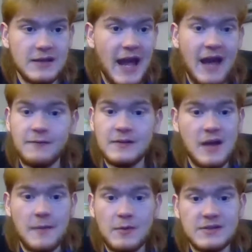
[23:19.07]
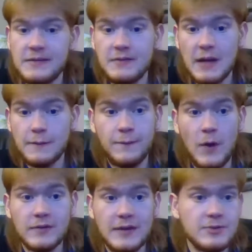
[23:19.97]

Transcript: And half the time it wasn't even their fault.